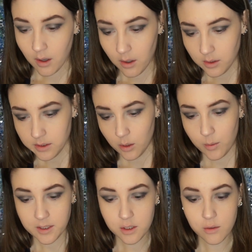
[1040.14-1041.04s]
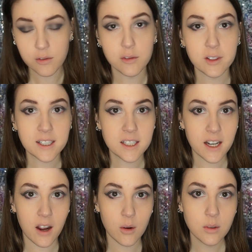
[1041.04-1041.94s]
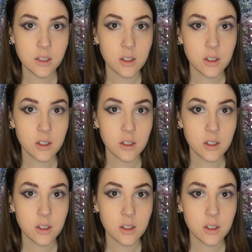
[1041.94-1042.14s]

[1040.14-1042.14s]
Also, once you've flicked it out,